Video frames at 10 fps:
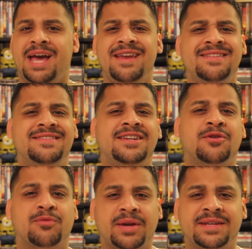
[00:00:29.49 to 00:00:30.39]
I didn't see
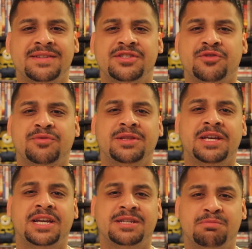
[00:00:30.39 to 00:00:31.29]
a reason to
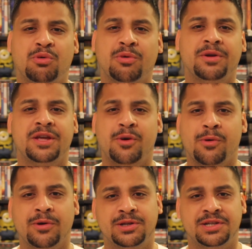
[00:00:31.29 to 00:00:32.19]
really explore the
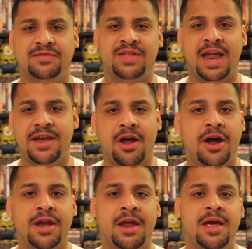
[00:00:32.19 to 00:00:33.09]
origin of that
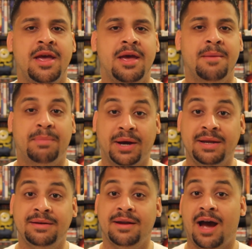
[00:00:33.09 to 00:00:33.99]
nun,
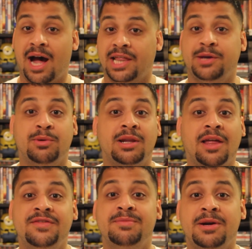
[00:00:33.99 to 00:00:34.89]
but Hollywood
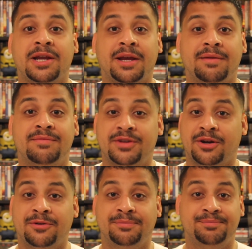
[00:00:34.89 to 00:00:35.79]
loves money,
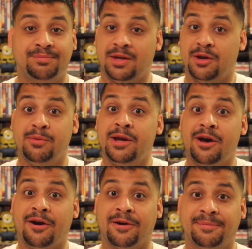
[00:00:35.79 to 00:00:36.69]
so here we
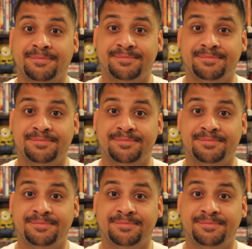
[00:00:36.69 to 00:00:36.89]
are.